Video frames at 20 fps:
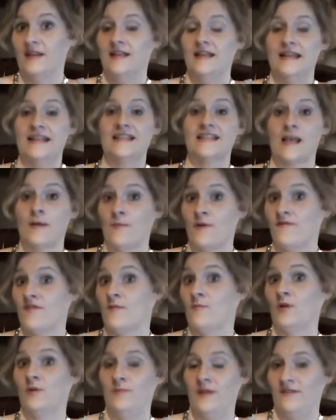And some of
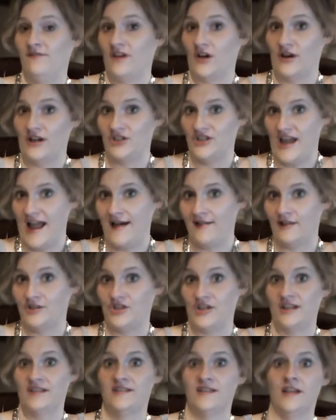them would be very
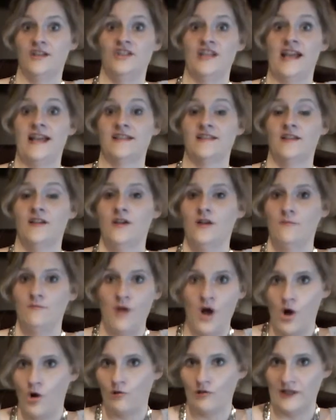challenging, such as
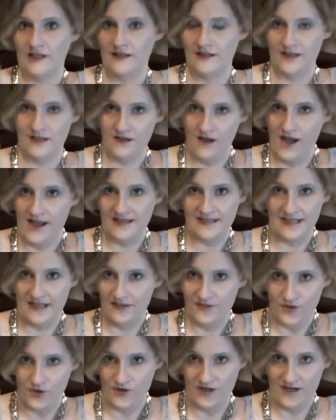Poland in
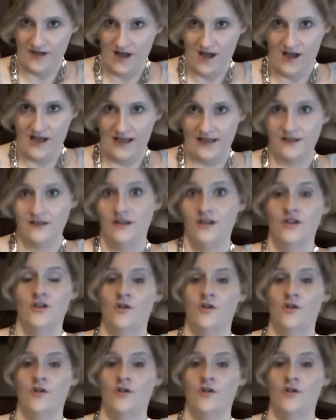1939,